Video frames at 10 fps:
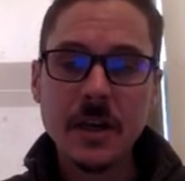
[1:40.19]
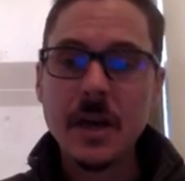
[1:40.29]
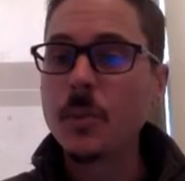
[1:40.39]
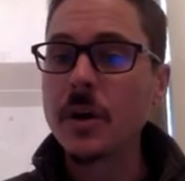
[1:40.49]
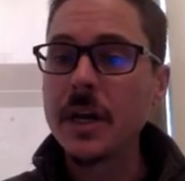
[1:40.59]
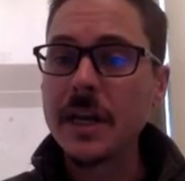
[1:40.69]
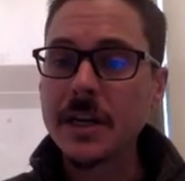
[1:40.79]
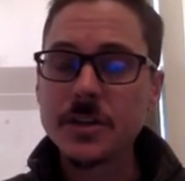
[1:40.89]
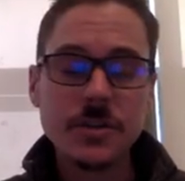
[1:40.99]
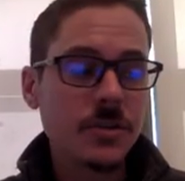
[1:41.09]
And we're going to
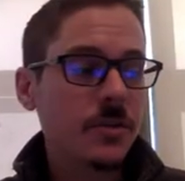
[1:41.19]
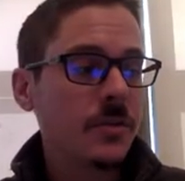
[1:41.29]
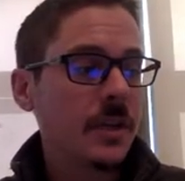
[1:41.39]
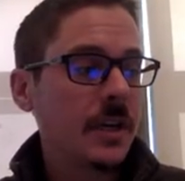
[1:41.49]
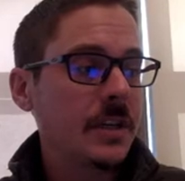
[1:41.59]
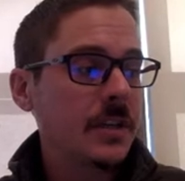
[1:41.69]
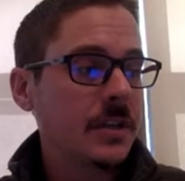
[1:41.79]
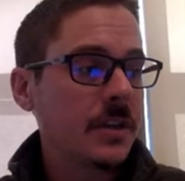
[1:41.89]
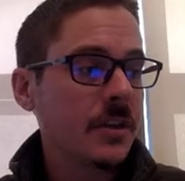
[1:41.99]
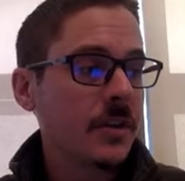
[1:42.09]
extrude
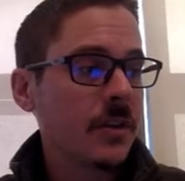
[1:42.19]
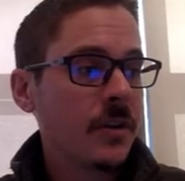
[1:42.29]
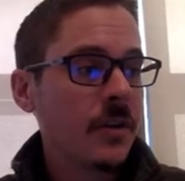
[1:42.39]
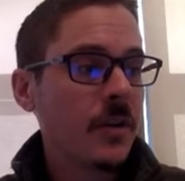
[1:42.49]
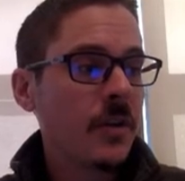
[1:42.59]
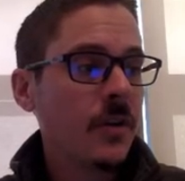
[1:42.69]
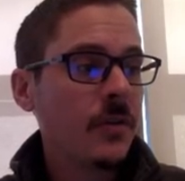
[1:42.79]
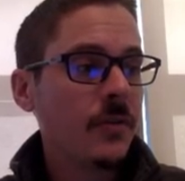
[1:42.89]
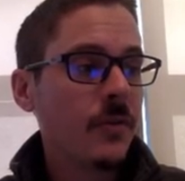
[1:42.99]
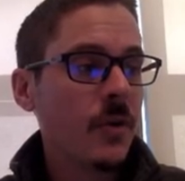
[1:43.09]
this
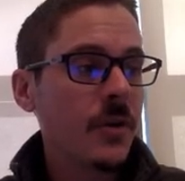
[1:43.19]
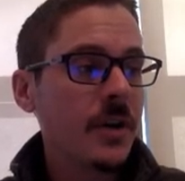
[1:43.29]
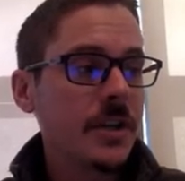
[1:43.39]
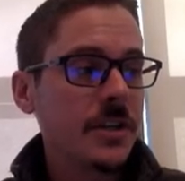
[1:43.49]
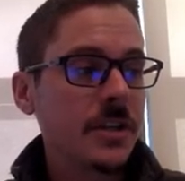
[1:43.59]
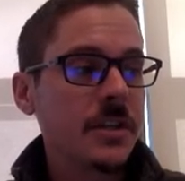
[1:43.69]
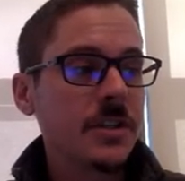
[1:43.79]
4 inches,